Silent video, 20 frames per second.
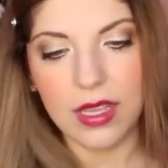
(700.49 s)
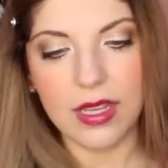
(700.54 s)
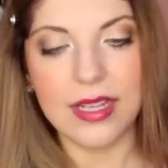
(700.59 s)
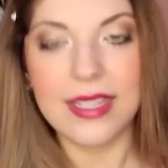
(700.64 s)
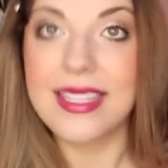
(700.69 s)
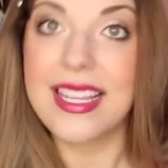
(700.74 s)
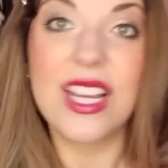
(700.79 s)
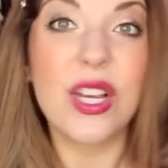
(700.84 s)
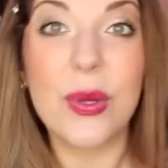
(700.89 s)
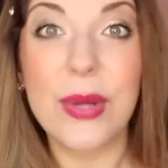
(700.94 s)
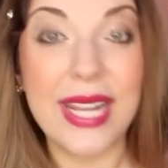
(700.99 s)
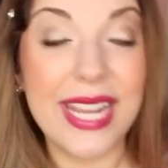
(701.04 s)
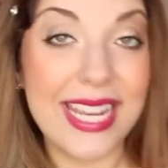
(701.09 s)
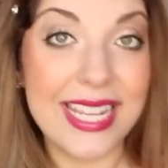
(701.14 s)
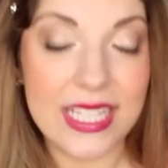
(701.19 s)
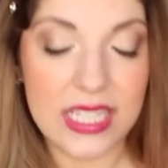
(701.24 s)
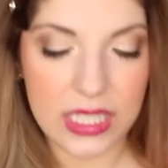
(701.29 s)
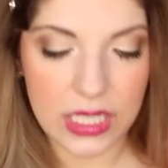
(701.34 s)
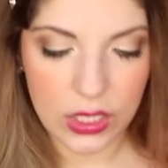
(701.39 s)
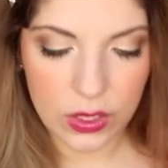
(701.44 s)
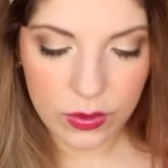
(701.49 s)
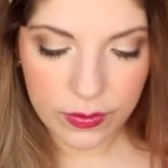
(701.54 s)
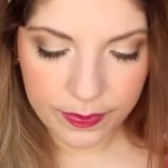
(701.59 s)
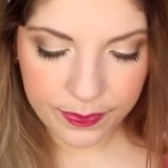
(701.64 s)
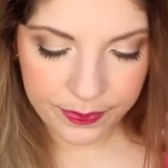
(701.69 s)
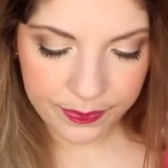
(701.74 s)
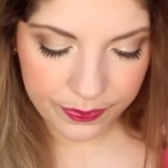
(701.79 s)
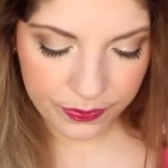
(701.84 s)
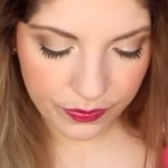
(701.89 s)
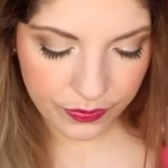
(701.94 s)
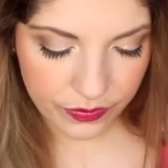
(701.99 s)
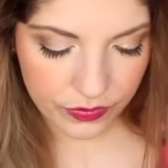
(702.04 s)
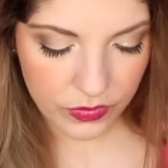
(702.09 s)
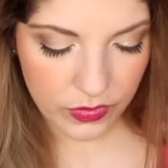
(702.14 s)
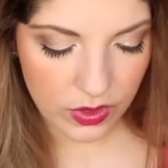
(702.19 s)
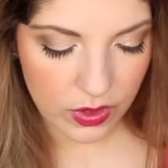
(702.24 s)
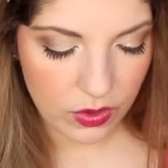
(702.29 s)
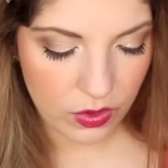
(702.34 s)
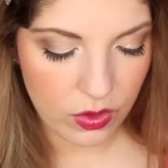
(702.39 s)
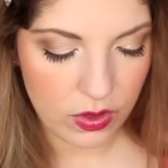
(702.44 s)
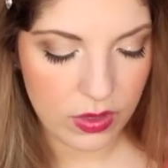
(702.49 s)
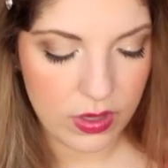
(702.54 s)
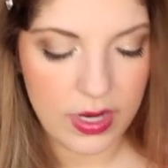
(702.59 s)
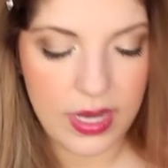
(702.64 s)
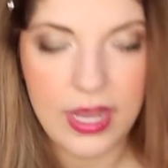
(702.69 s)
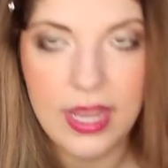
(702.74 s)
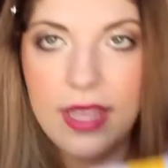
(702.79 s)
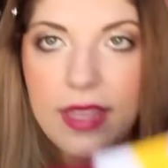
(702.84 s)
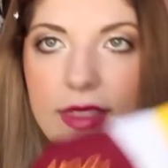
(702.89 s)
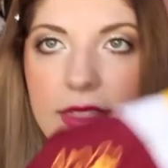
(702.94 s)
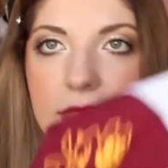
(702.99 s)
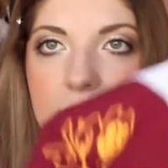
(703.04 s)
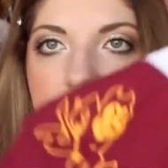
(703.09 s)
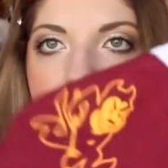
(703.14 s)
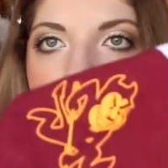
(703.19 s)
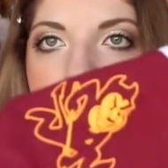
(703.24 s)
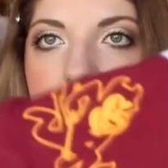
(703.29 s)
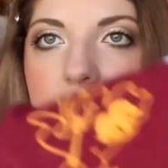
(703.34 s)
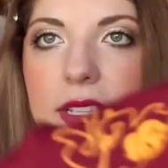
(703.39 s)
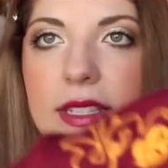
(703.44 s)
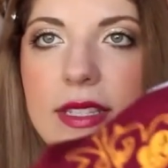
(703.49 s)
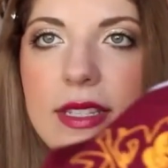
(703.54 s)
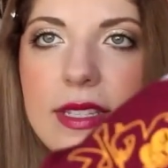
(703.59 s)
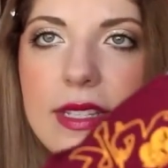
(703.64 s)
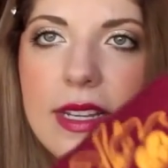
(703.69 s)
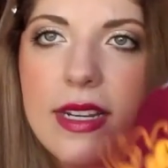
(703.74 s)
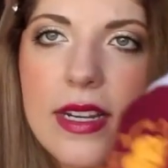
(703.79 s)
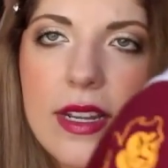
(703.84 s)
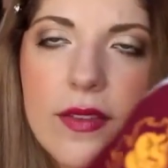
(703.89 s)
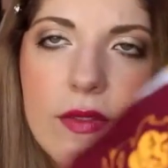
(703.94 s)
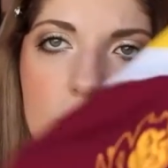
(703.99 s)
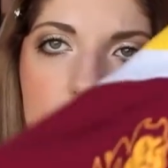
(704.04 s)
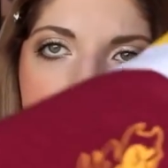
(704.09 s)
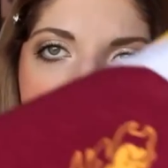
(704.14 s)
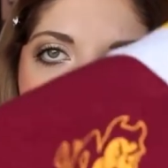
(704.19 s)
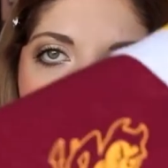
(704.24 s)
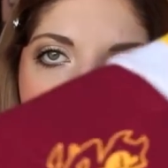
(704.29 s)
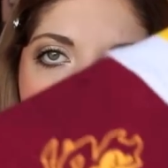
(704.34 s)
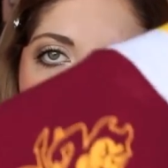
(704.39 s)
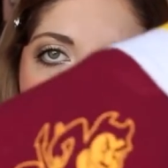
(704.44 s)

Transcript: because I go to ASU. And there is the Sun Devil.